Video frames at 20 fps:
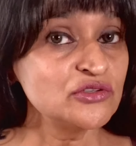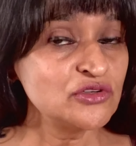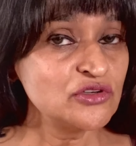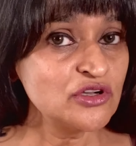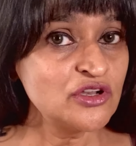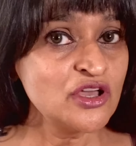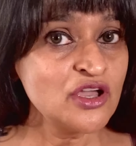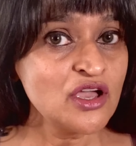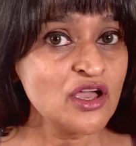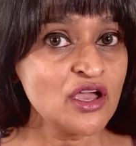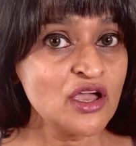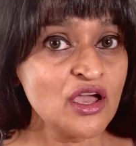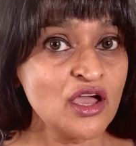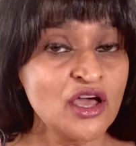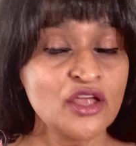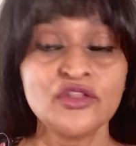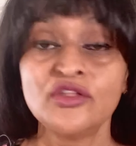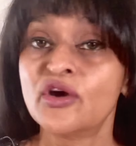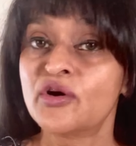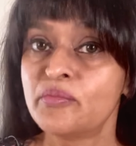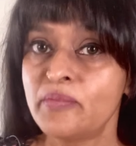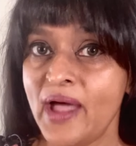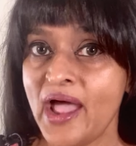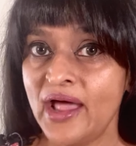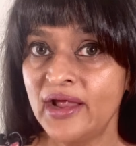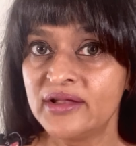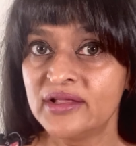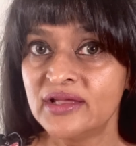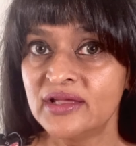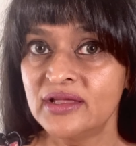good nor
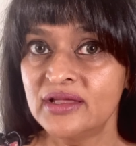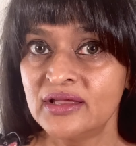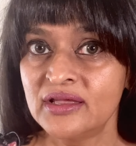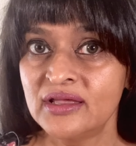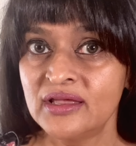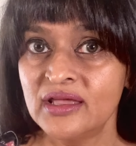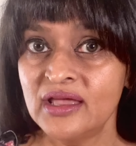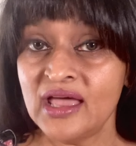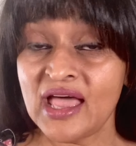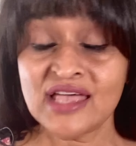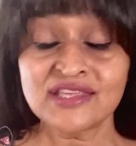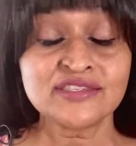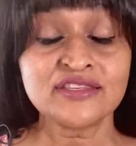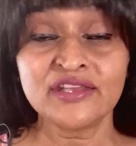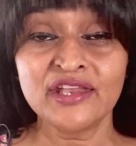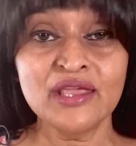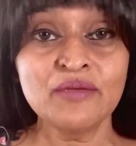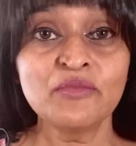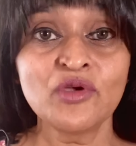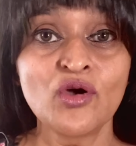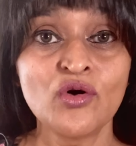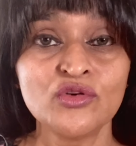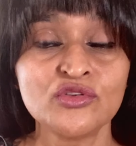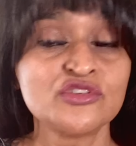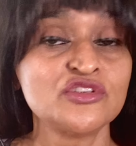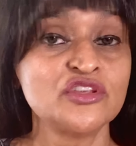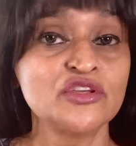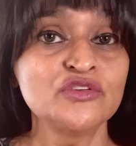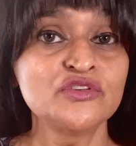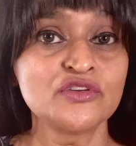bad, as the name goes
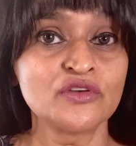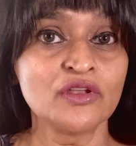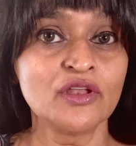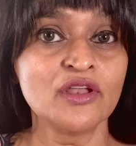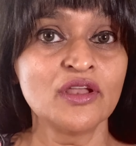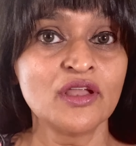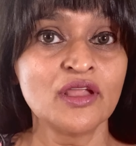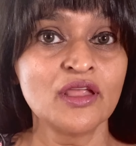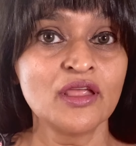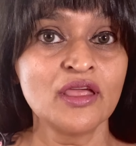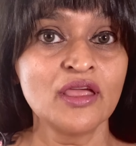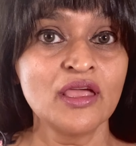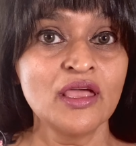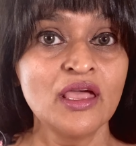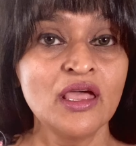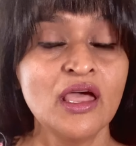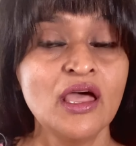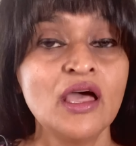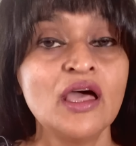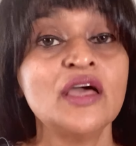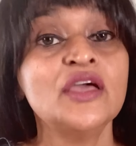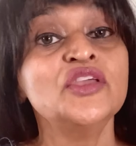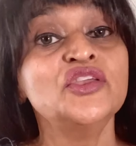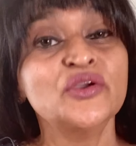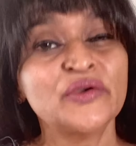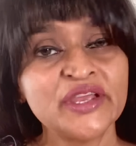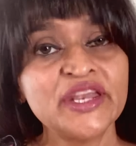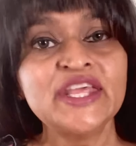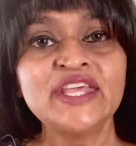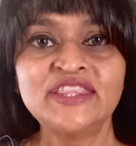neutral. You
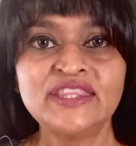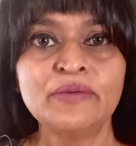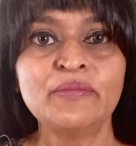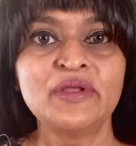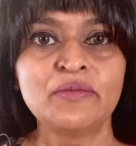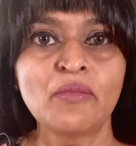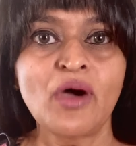can eat them in